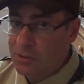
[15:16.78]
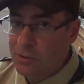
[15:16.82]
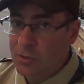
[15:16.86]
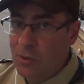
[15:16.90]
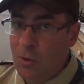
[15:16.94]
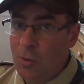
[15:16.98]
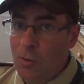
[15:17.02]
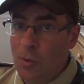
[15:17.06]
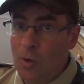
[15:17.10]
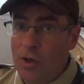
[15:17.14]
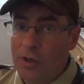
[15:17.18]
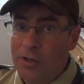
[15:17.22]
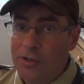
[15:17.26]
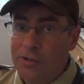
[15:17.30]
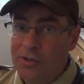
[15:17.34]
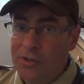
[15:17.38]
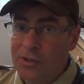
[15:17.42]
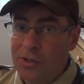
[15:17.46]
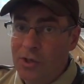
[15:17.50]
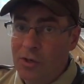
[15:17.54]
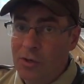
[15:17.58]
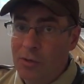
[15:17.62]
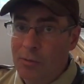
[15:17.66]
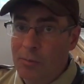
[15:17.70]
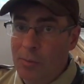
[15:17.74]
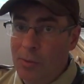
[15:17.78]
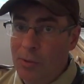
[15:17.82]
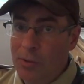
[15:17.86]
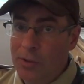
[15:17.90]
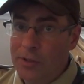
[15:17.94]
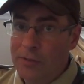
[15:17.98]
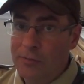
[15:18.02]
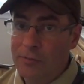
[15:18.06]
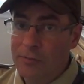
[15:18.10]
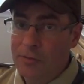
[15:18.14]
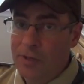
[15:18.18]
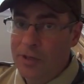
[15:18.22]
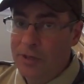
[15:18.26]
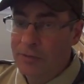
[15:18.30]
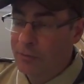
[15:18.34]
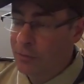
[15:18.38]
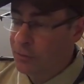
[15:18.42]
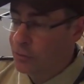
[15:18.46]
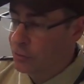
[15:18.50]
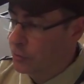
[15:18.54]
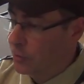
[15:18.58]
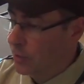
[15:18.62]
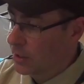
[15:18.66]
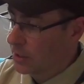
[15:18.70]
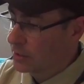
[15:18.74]
you don't want to start putting
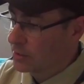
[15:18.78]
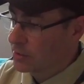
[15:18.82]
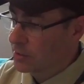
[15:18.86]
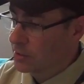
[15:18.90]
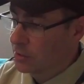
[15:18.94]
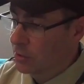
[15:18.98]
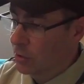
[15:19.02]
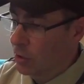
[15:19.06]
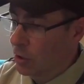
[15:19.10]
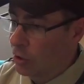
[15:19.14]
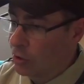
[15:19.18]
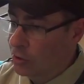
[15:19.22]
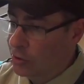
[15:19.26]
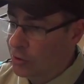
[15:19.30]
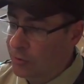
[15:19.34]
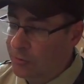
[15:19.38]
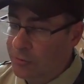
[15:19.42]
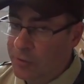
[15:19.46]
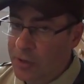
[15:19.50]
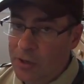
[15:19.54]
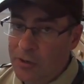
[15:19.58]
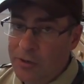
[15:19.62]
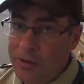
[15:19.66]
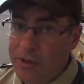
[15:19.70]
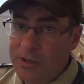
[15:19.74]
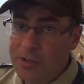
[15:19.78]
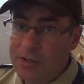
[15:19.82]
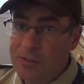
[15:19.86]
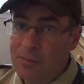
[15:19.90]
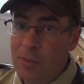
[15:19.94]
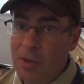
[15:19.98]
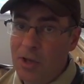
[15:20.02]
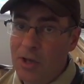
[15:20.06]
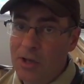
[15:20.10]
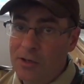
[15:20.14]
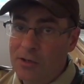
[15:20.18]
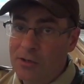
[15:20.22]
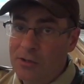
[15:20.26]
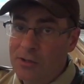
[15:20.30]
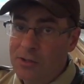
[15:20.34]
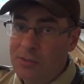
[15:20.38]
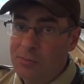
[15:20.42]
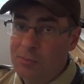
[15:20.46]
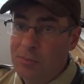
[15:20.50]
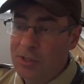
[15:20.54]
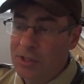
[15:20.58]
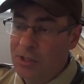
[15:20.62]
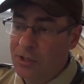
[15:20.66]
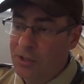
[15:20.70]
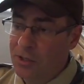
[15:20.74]
flavored drinks in all your various bottles,
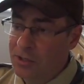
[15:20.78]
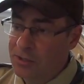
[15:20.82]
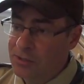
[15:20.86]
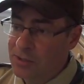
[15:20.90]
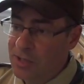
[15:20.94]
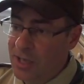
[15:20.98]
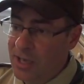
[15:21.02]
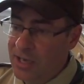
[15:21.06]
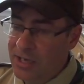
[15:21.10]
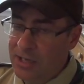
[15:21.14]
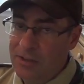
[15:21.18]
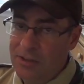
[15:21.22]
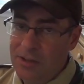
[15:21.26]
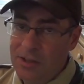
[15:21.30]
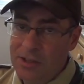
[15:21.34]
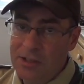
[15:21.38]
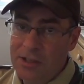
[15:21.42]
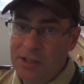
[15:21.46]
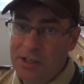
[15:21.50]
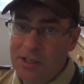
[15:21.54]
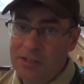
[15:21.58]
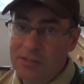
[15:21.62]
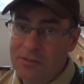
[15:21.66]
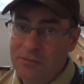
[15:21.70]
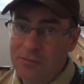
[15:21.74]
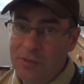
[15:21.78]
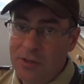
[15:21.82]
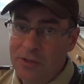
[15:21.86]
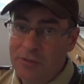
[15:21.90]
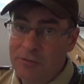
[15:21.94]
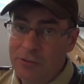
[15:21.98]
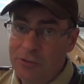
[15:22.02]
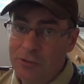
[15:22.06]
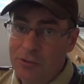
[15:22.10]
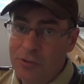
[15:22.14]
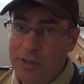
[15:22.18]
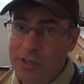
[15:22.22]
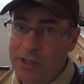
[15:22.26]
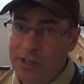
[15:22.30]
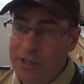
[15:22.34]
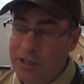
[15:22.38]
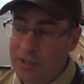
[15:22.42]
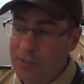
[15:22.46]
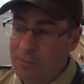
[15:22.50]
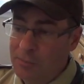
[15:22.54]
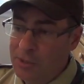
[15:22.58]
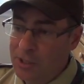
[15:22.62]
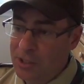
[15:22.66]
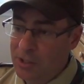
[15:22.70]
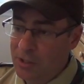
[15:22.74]
because anything that gets a flavored drink in
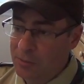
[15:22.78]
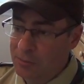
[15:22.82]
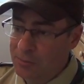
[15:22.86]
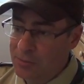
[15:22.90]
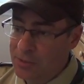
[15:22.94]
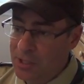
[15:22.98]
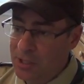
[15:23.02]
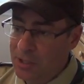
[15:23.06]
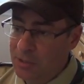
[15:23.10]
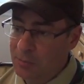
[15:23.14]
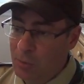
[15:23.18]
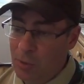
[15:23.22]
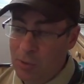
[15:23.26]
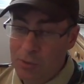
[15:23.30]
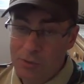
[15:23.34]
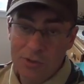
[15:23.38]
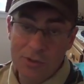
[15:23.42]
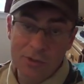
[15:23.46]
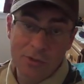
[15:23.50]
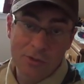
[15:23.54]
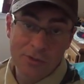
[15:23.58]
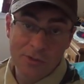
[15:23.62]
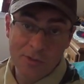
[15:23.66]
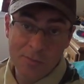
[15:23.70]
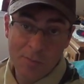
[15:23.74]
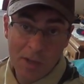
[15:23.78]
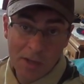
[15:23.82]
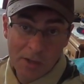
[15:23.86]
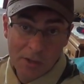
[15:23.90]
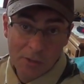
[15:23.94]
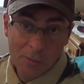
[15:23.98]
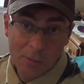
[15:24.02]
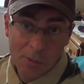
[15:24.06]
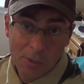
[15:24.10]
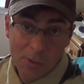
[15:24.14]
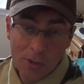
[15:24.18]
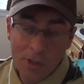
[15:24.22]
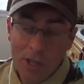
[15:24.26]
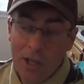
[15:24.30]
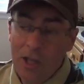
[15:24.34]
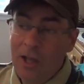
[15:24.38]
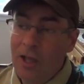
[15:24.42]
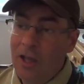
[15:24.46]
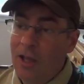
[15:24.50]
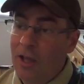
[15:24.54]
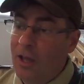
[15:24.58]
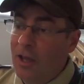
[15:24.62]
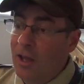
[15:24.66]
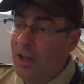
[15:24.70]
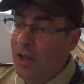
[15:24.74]
it becomes a personal smellable,
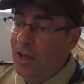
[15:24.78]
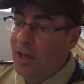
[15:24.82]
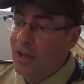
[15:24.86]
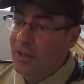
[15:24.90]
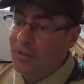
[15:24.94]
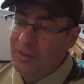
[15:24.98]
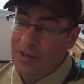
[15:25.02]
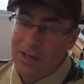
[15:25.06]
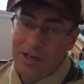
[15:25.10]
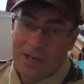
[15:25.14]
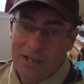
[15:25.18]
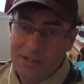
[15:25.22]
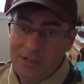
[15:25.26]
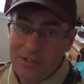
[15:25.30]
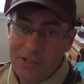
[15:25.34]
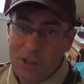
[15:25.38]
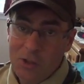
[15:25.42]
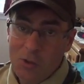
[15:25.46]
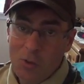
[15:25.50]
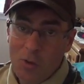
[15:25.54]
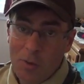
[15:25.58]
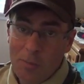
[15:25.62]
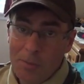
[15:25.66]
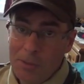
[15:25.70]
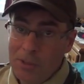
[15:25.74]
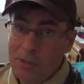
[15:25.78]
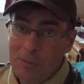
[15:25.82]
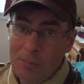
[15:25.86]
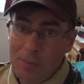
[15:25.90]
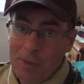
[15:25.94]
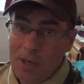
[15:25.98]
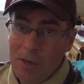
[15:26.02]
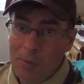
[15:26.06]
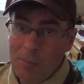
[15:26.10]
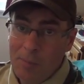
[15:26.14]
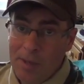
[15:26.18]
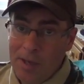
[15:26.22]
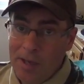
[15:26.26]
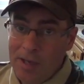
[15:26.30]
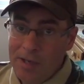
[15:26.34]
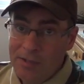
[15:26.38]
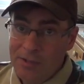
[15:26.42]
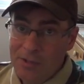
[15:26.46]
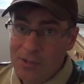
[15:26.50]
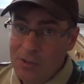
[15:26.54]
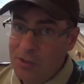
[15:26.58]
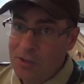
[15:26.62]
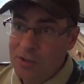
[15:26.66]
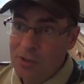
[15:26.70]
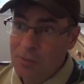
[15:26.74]
and then it has to go up in the bear bag,
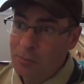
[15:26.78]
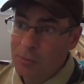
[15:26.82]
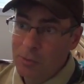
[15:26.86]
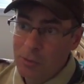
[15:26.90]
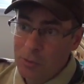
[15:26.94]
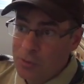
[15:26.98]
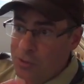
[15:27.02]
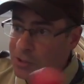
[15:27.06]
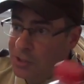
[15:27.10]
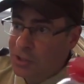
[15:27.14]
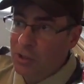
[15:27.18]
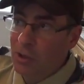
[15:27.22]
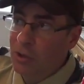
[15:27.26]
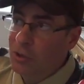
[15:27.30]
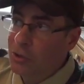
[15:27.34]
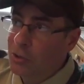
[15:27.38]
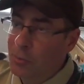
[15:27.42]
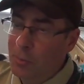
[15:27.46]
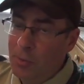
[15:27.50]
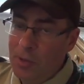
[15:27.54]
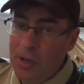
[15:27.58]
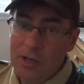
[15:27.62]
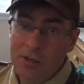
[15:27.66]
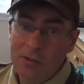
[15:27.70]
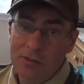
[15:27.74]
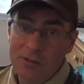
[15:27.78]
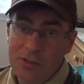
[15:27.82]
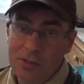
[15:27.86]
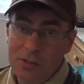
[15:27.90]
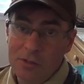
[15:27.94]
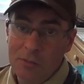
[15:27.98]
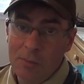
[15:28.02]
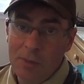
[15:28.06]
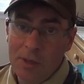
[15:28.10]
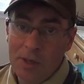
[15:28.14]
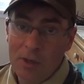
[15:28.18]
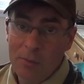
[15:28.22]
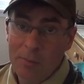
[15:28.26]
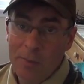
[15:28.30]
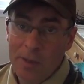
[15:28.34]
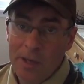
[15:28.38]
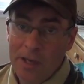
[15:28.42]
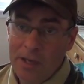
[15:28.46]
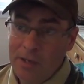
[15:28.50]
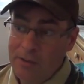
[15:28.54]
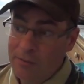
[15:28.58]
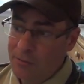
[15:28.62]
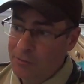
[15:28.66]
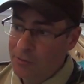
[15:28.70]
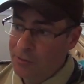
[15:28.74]
so you end up losing all your bottles to the bear
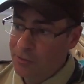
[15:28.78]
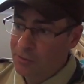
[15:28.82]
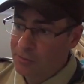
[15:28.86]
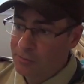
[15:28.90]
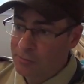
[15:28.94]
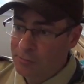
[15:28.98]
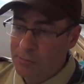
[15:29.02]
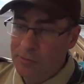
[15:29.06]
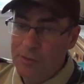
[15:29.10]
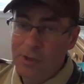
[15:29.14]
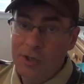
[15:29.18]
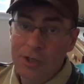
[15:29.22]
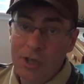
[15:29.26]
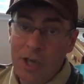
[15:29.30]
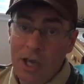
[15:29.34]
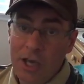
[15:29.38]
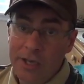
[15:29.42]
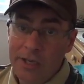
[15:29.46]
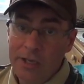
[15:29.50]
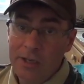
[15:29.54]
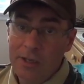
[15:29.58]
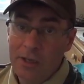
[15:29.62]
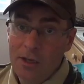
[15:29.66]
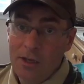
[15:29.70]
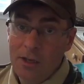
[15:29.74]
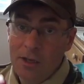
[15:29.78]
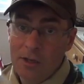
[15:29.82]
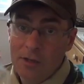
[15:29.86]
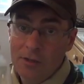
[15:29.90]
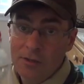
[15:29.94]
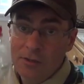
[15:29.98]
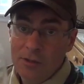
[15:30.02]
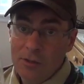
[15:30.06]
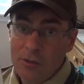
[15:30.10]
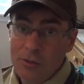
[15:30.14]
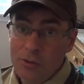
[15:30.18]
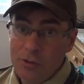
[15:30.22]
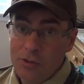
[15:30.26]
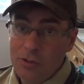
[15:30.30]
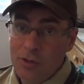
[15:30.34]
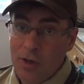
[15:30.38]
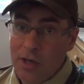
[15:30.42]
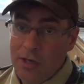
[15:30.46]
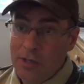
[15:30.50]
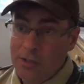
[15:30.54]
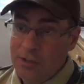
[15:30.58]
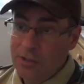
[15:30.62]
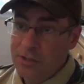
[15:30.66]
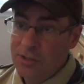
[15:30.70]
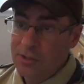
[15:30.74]
bag for the night. So you
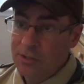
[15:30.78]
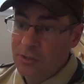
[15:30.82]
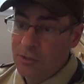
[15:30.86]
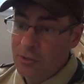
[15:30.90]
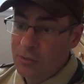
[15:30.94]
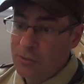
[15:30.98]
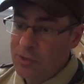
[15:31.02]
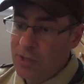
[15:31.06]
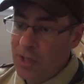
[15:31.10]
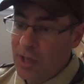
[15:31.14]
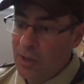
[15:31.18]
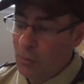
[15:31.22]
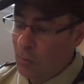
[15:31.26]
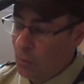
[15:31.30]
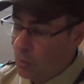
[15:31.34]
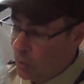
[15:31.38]
try to just use that